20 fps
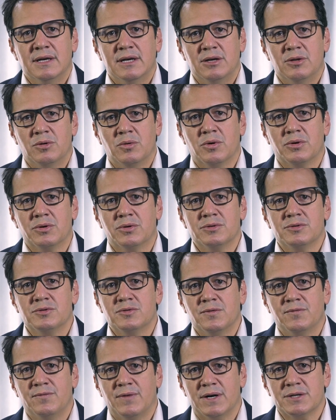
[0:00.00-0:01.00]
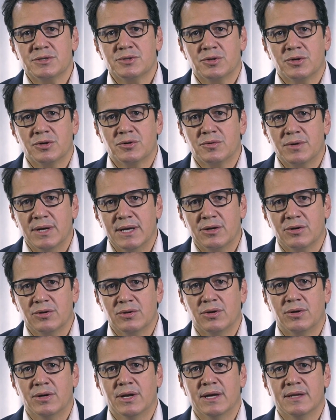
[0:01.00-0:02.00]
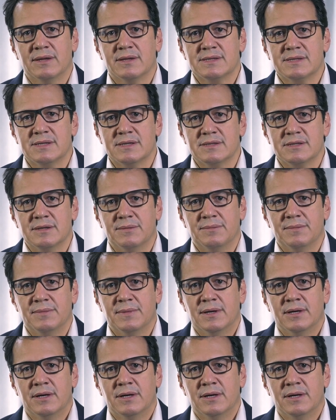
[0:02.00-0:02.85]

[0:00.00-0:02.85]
in order to foster greater learning in the system.